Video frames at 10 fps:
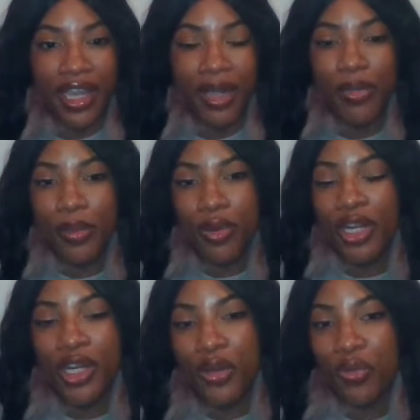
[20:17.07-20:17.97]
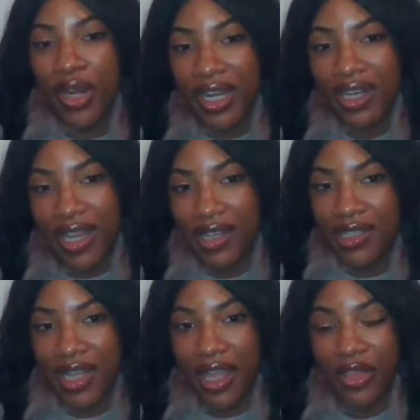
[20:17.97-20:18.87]
And people are going to recognize
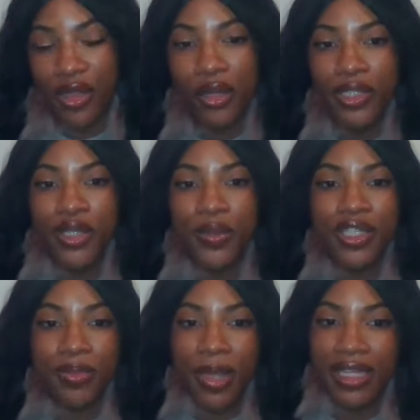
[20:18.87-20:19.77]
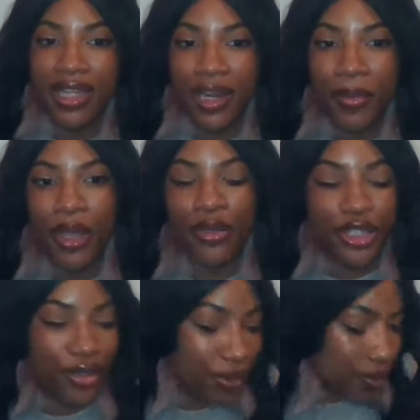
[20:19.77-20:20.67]
that. They're going to respect that about
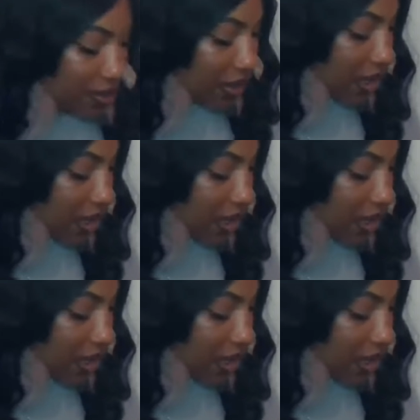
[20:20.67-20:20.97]
you.